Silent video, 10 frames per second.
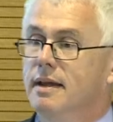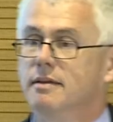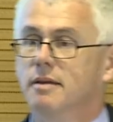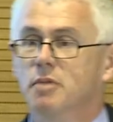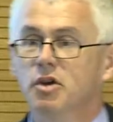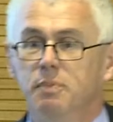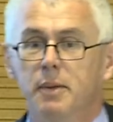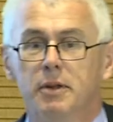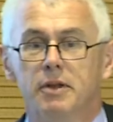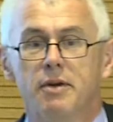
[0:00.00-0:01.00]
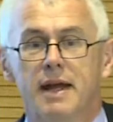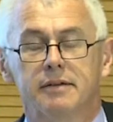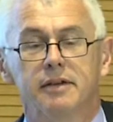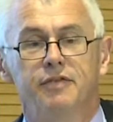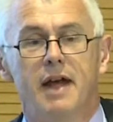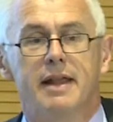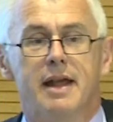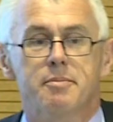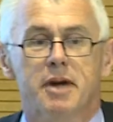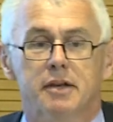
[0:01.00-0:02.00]
is that most people don't actually fly
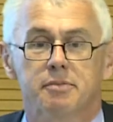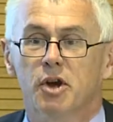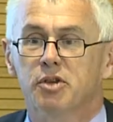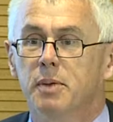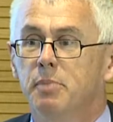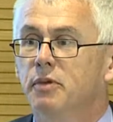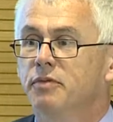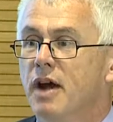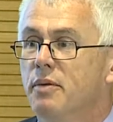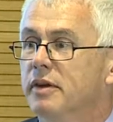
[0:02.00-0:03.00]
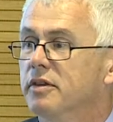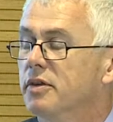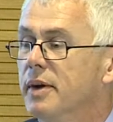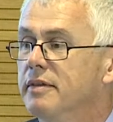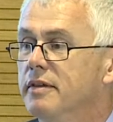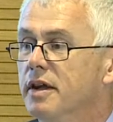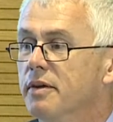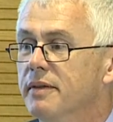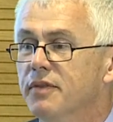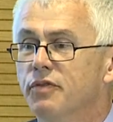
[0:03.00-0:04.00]
that much. Most people fly once or twice a
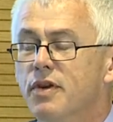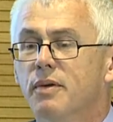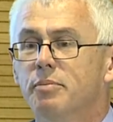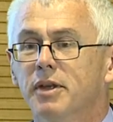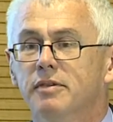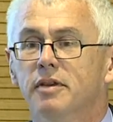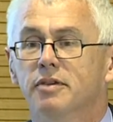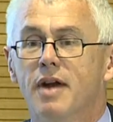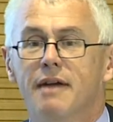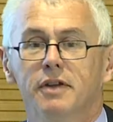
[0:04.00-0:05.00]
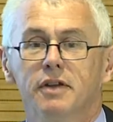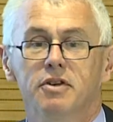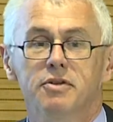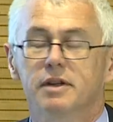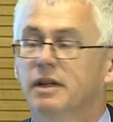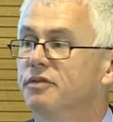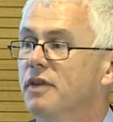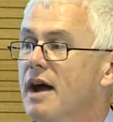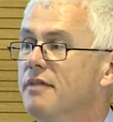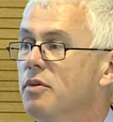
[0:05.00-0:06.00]
year. Even frequent business travelers usually
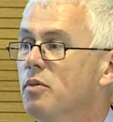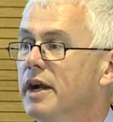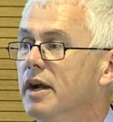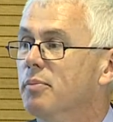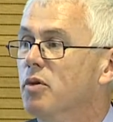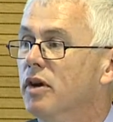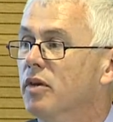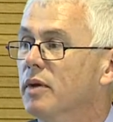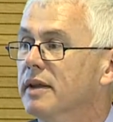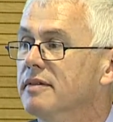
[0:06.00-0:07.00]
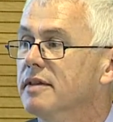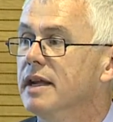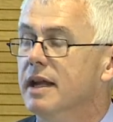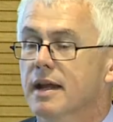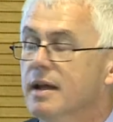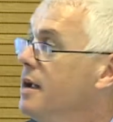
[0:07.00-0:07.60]
fly from one airport in one city.